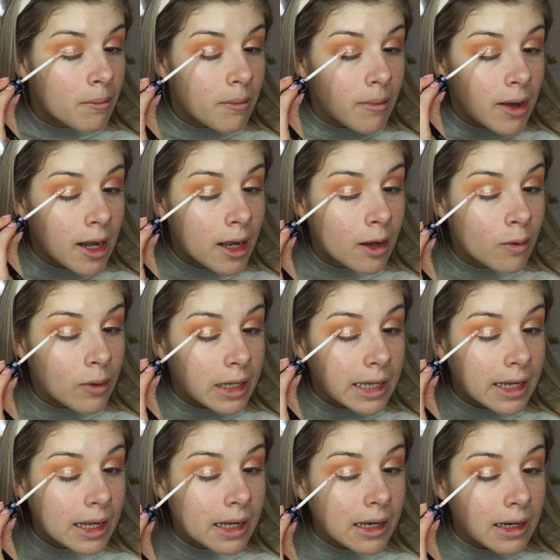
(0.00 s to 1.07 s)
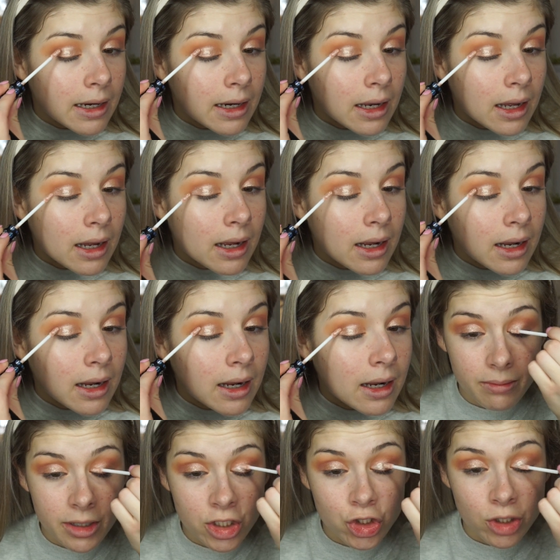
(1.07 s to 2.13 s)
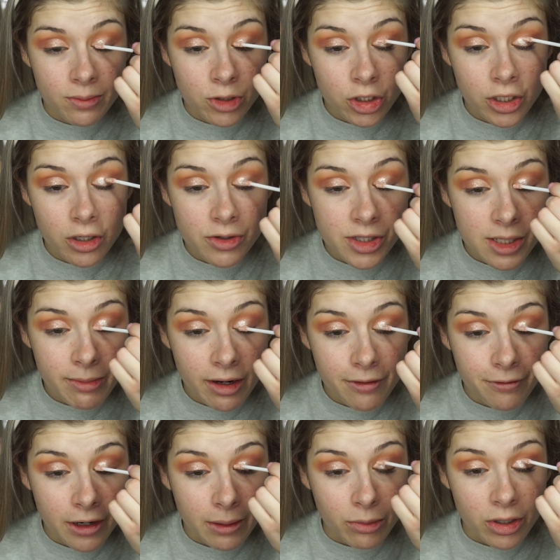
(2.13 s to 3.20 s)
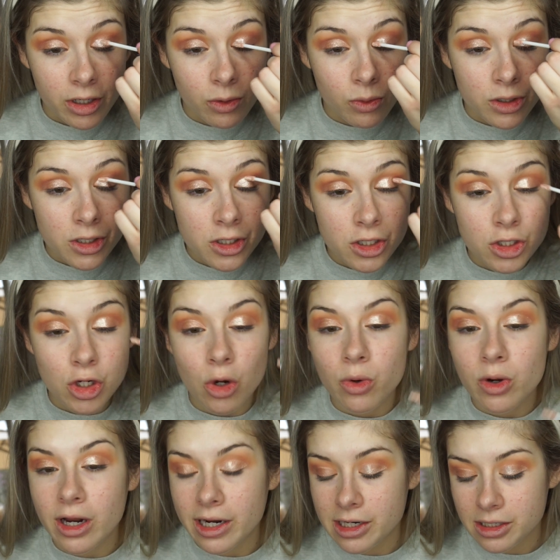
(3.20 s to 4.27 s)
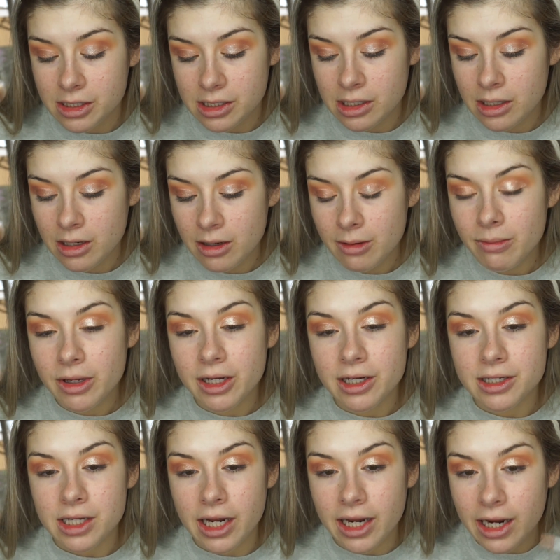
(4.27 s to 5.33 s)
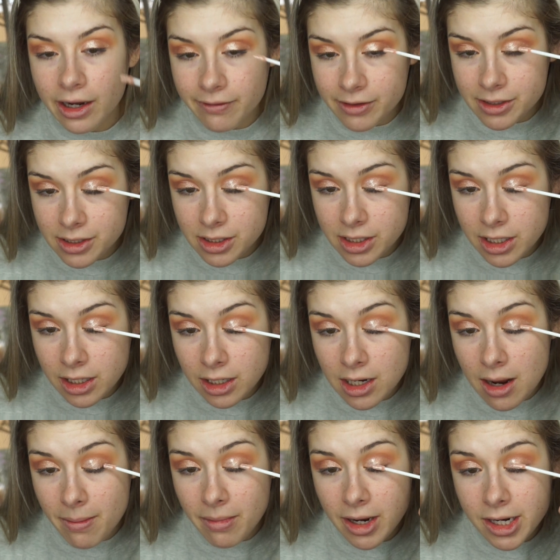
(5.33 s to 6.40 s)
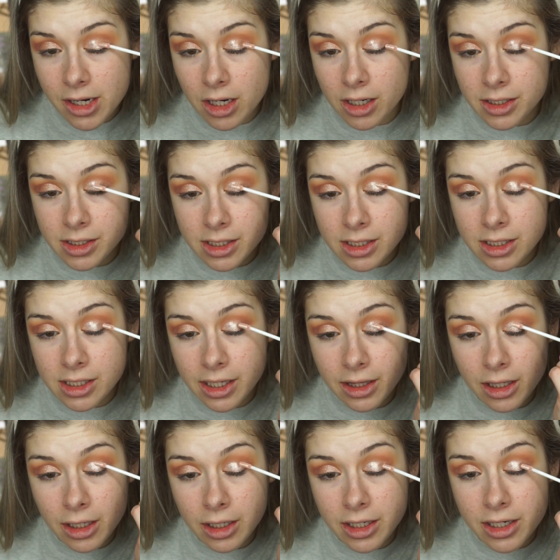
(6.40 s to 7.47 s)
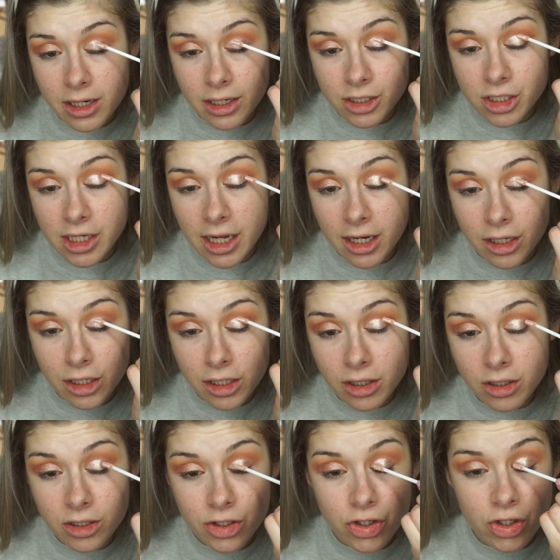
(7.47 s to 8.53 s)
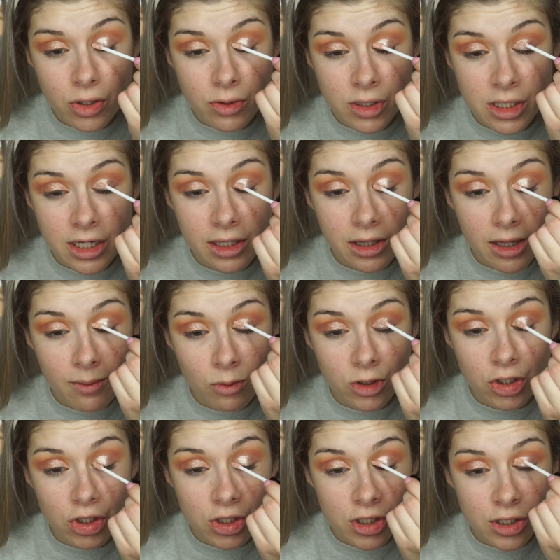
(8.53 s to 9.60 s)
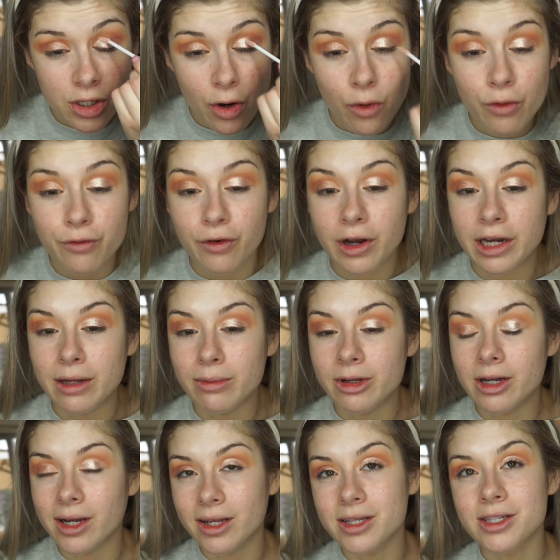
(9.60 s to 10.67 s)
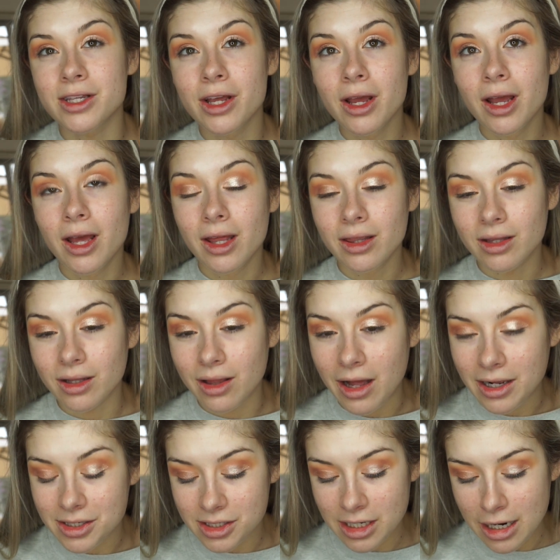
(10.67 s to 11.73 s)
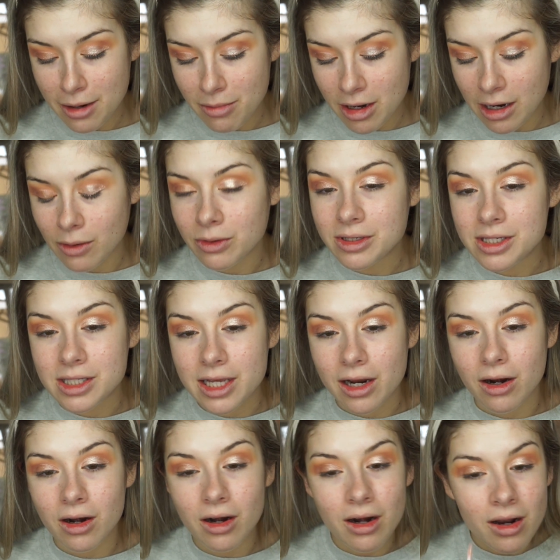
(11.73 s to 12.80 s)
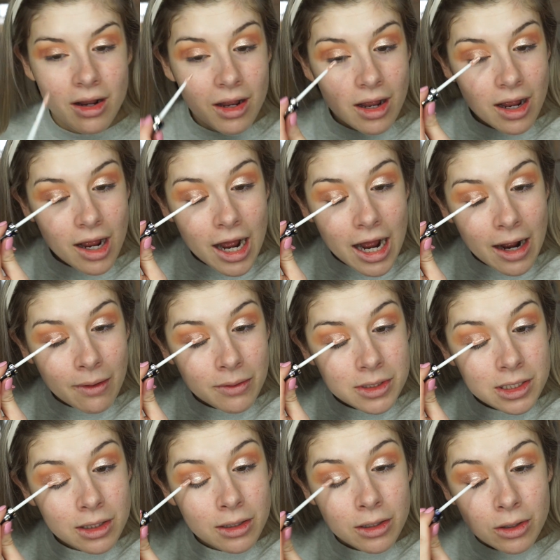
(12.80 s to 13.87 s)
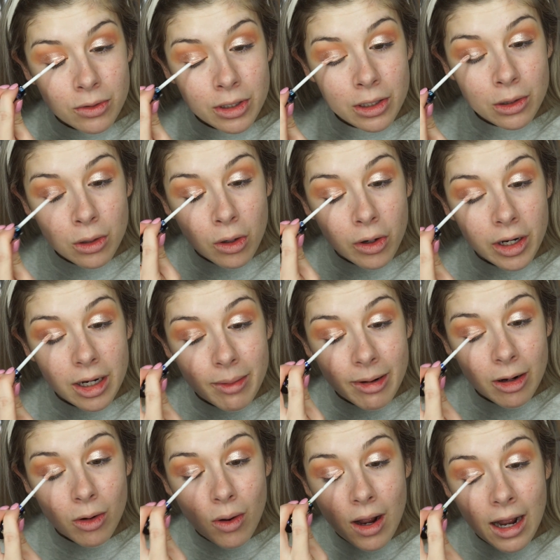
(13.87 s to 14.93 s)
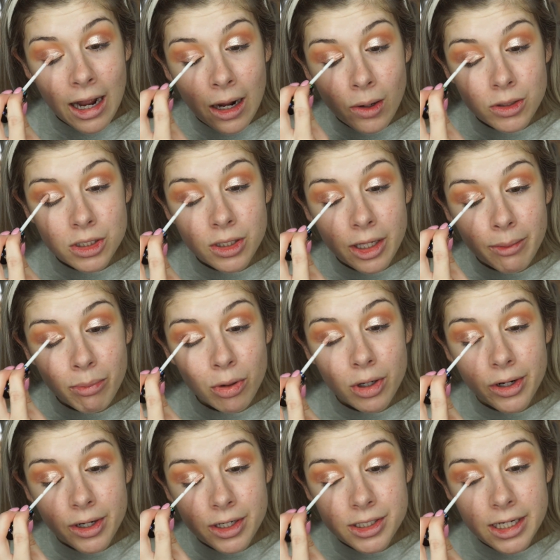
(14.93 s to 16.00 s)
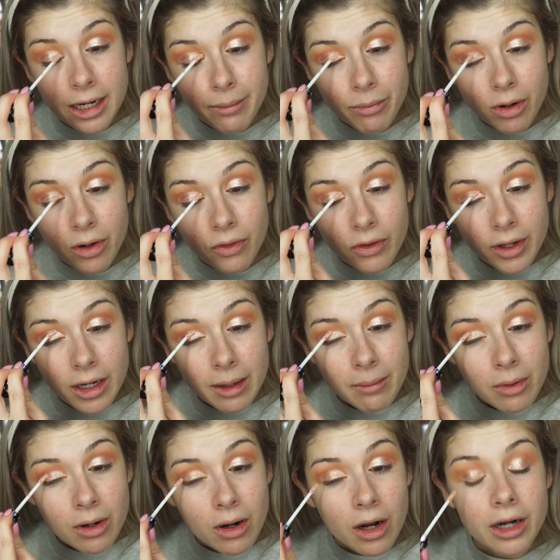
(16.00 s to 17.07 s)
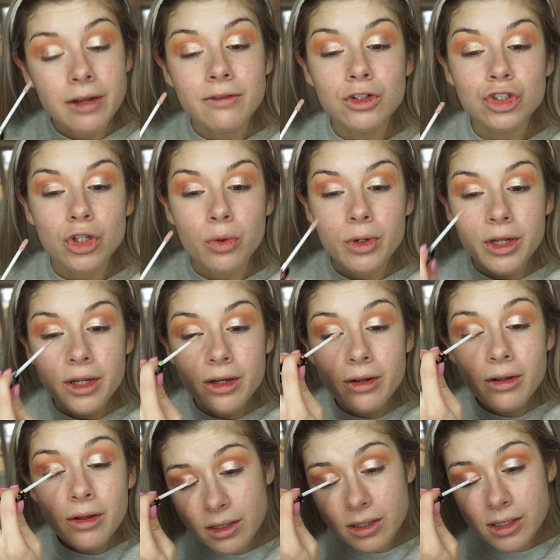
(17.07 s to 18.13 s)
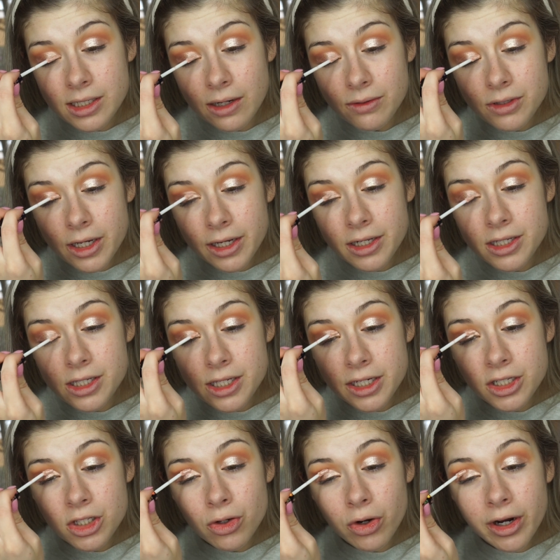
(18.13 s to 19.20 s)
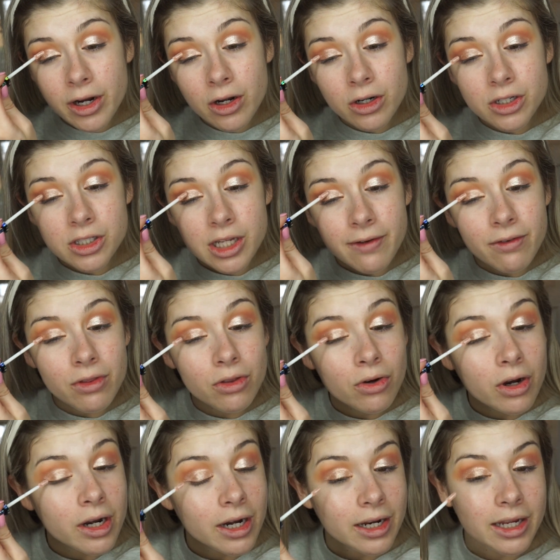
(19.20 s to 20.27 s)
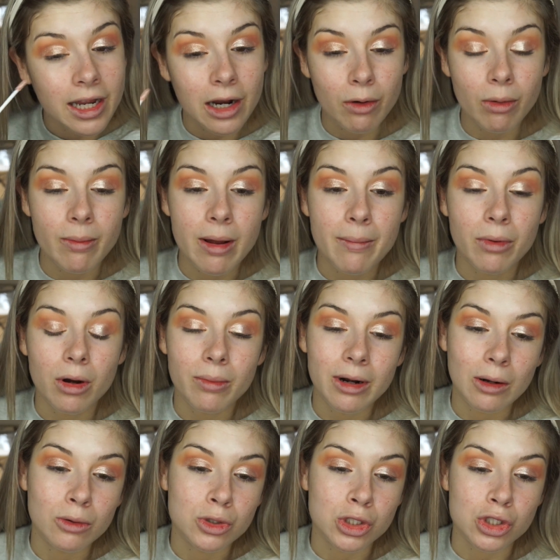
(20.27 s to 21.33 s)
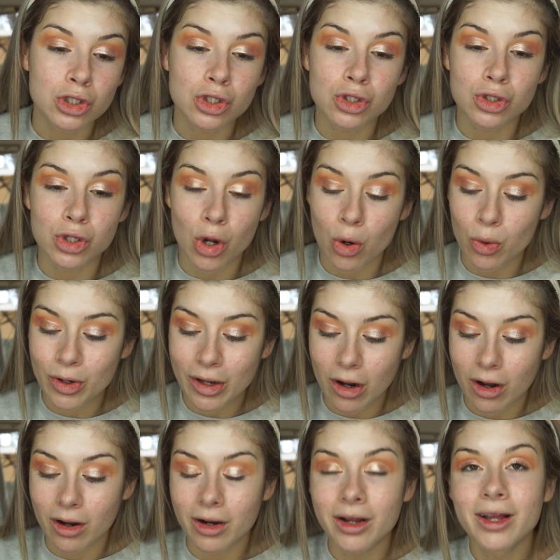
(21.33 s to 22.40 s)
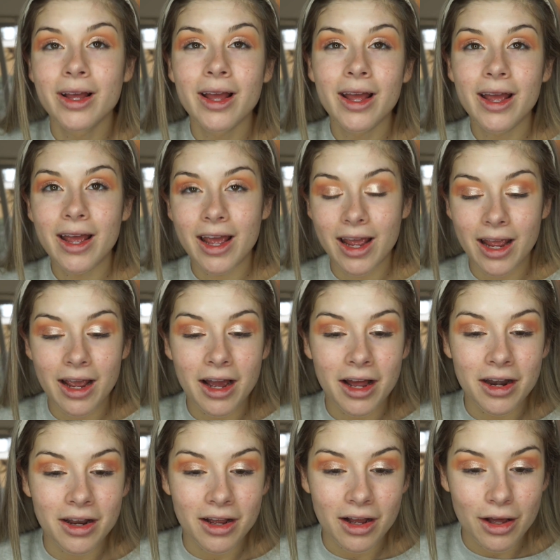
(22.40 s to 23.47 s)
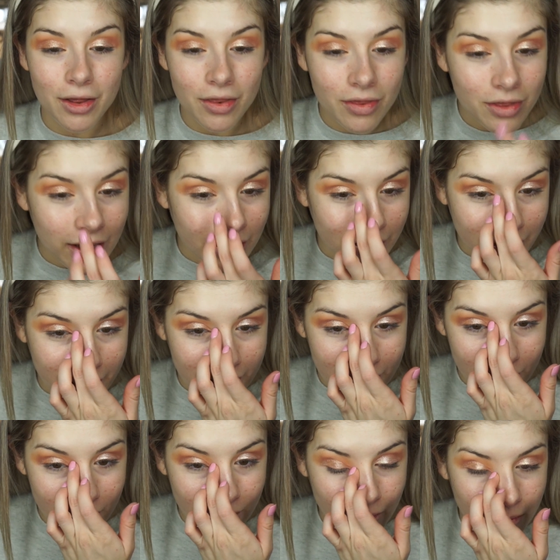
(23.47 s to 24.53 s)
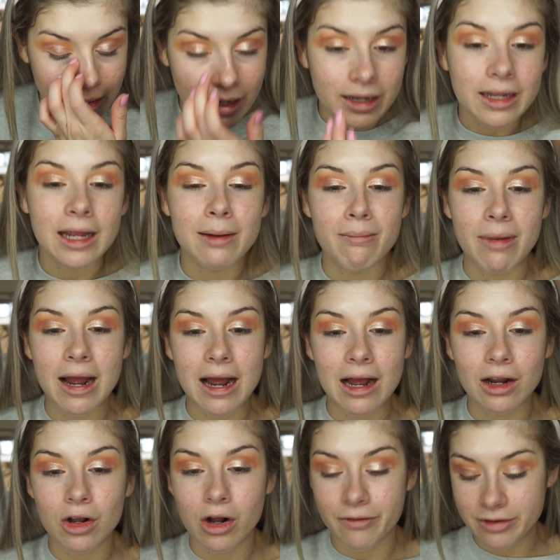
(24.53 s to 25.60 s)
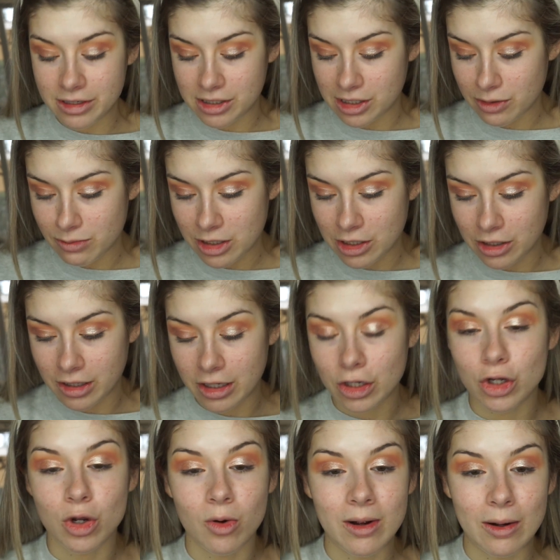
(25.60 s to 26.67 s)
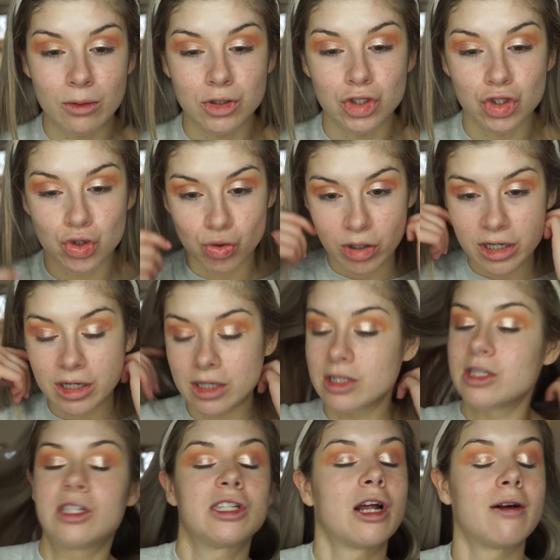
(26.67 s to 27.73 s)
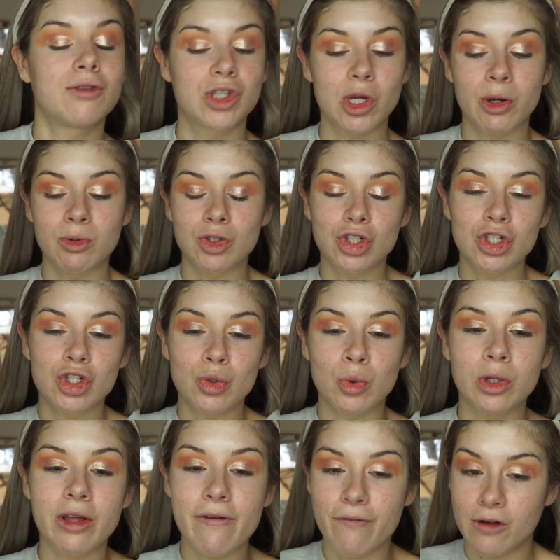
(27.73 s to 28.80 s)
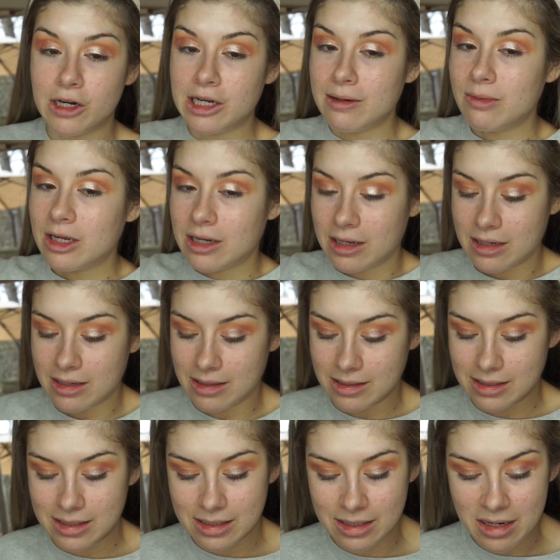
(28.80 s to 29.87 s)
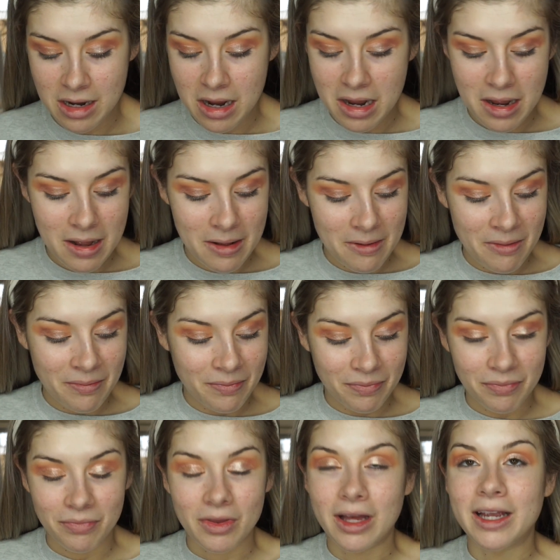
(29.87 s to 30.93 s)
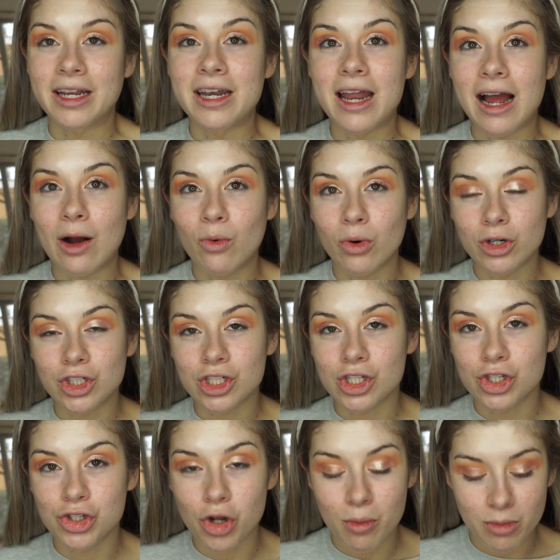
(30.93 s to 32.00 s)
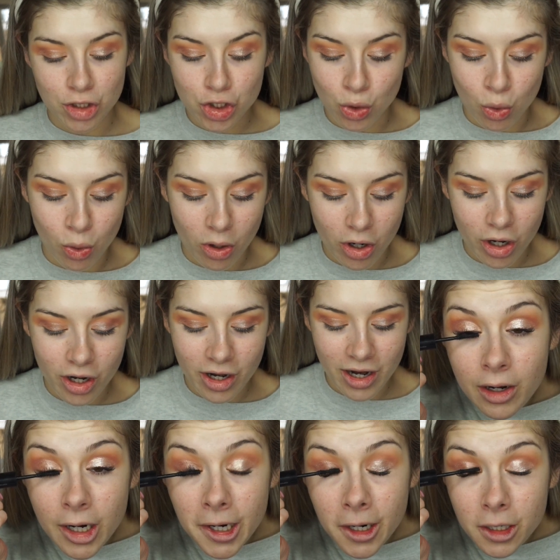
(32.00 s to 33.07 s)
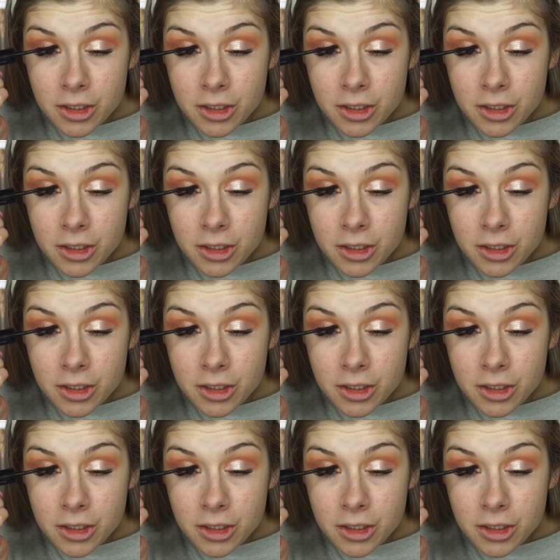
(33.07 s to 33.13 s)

my weekend. My trip to go see my family was so nice because I haven't seen my cousins, I think, in 10 years. So seeing them was just so funny because the last time that I was there, I was literally learning about how to like put in a tampon. Like, I'm not even joking, because I was like in 6th grade or 7th grade, I can't remember, but I was so young. And then like when I came back, obviously we can like go out and drink and stuff. So it was just really funny because like now we're just so much older. And then I